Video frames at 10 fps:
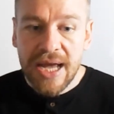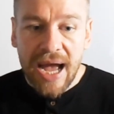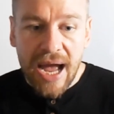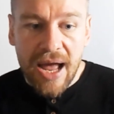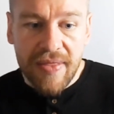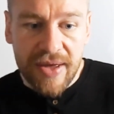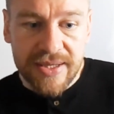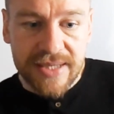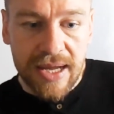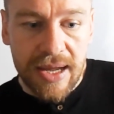are there
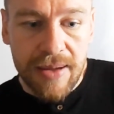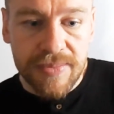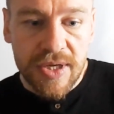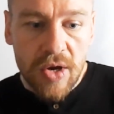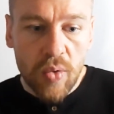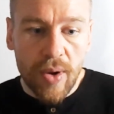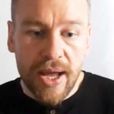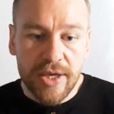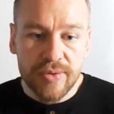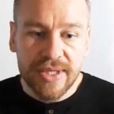times where
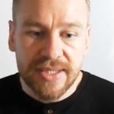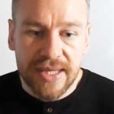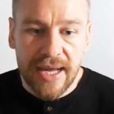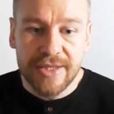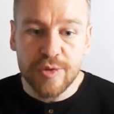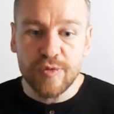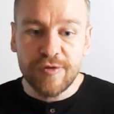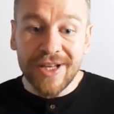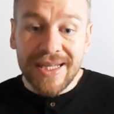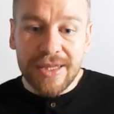you decide to
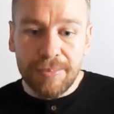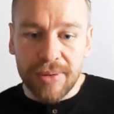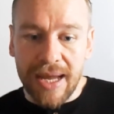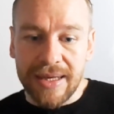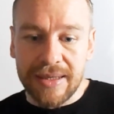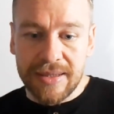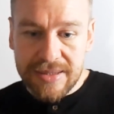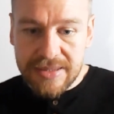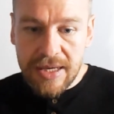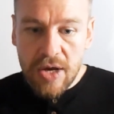fill in the
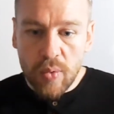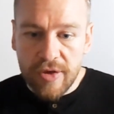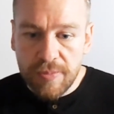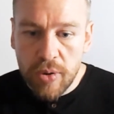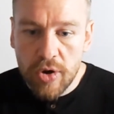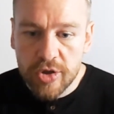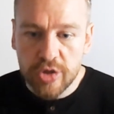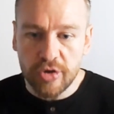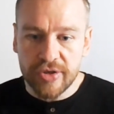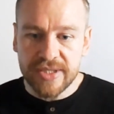blanks with
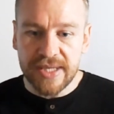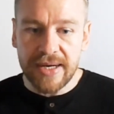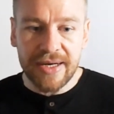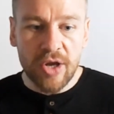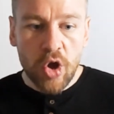personal understanding,